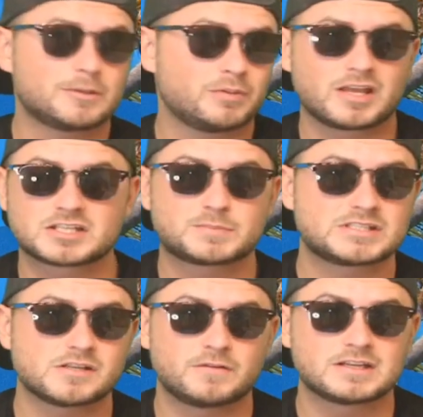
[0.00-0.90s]
to play a
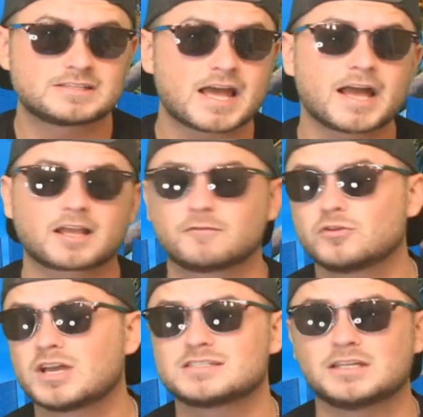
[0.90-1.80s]
specific deck. If
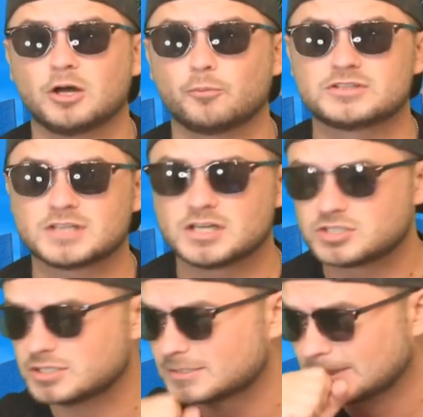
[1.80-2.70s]
you guys need help with
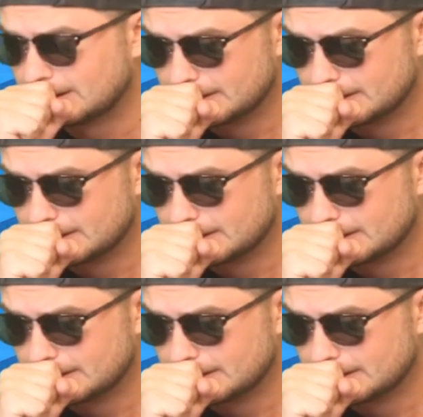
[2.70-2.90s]
dungeons,